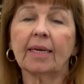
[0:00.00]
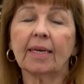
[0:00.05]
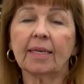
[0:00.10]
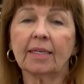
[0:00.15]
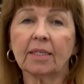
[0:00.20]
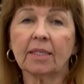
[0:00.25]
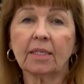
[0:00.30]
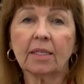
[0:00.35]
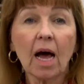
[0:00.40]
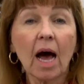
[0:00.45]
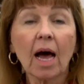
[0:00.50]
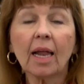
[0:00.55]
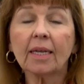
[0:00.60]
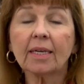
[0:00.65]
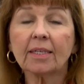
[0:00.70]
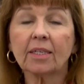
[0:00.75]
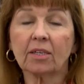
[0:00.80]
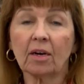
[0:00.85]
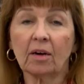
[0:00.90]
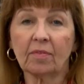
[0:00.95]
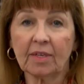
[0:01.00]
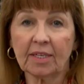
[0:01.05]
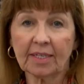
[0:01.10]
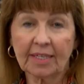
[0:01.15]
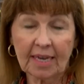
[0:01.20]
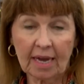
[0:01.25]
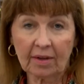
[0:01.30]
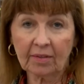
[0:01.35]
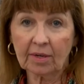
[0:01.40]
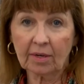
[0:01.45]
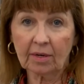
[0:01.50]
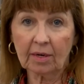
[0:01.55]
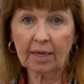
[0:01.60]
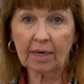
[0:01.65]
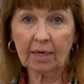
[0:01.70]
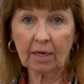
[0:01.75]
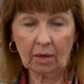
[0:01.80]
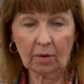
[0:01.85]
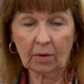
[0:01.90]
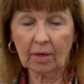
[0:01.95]
his knowledge of the South
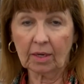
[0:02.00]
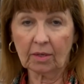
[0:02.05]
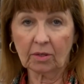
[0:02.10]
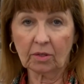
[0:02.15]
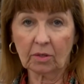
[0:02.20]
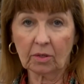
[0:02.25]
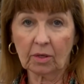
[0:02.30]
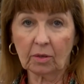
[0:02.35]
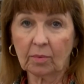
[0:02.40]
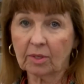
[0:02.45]
Carolina Lowcountry,